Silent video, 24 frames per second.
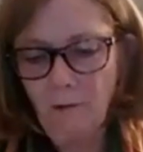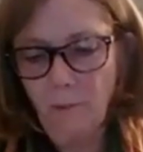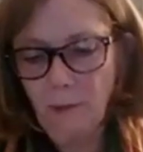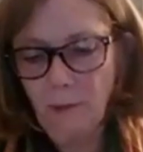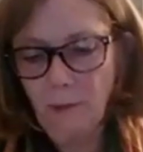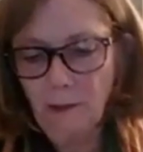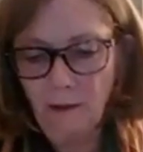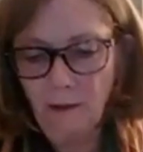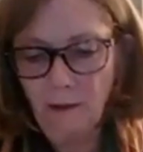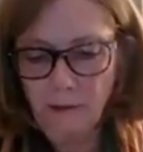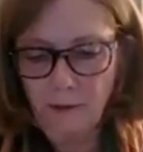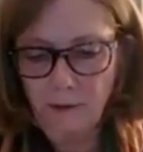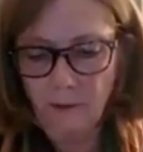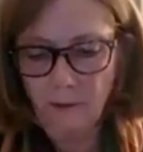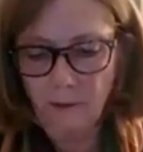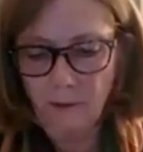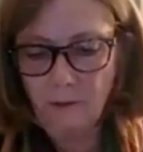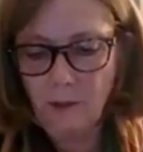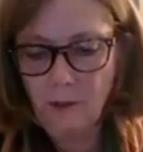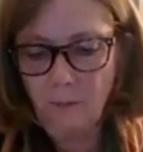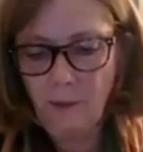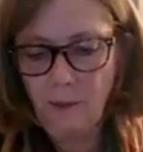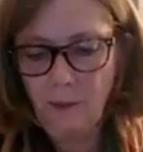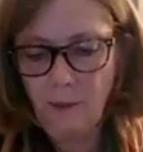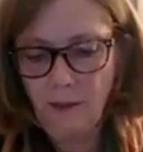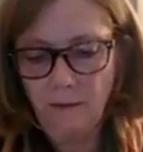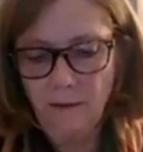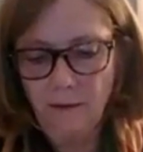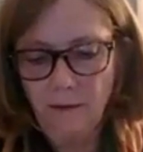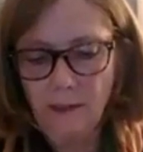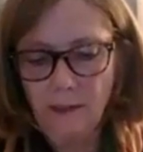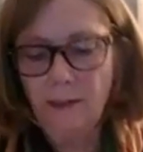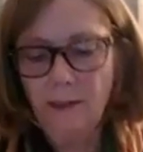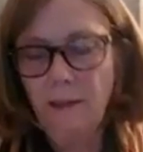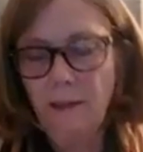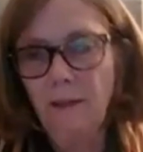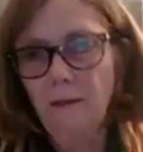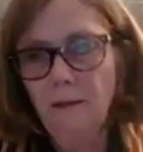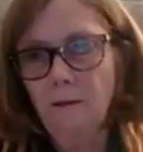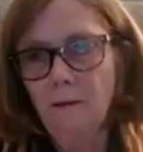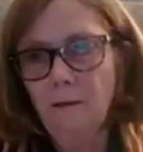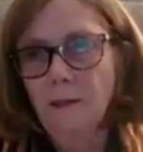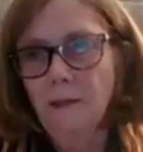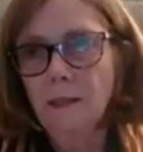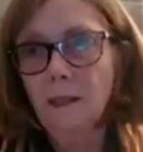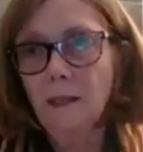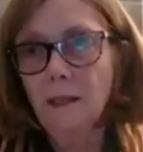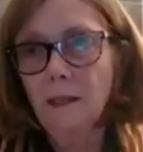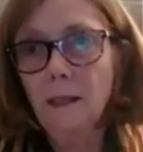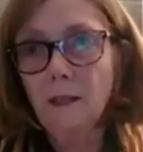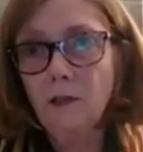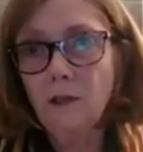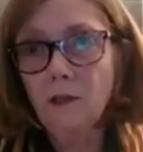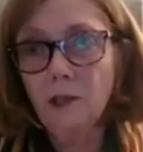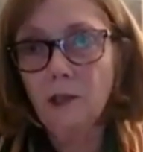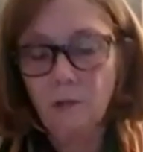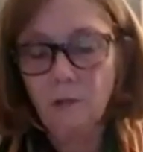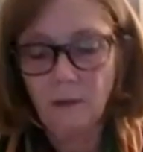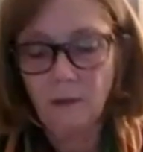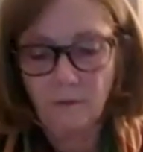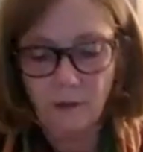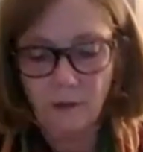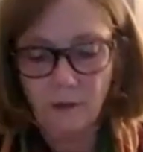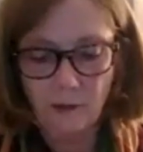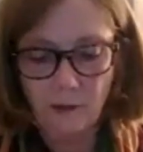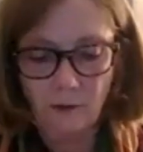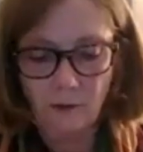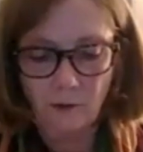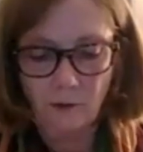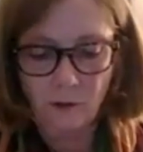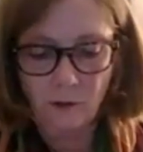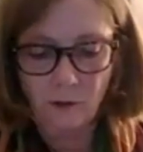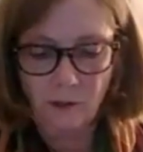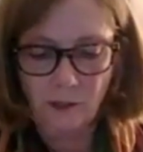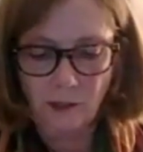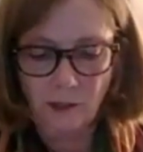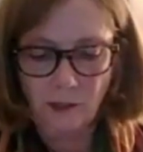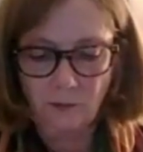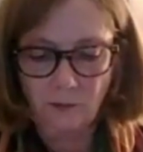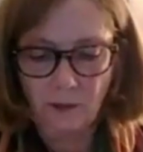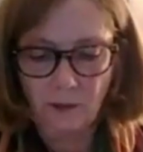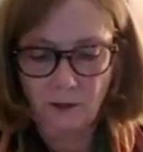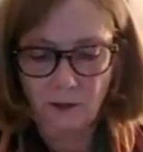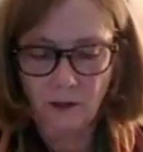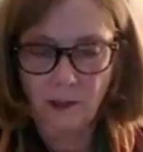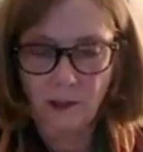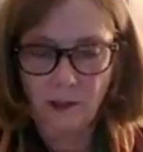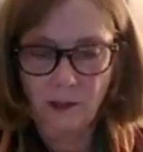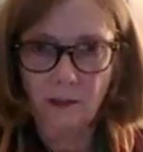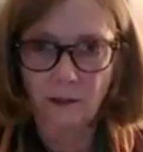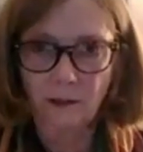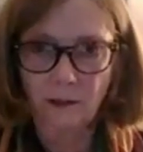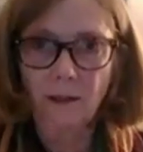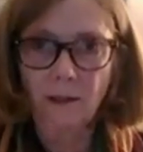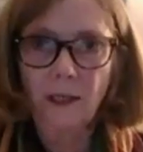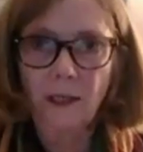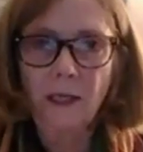but also to be in this year's issue of the Socialist Register,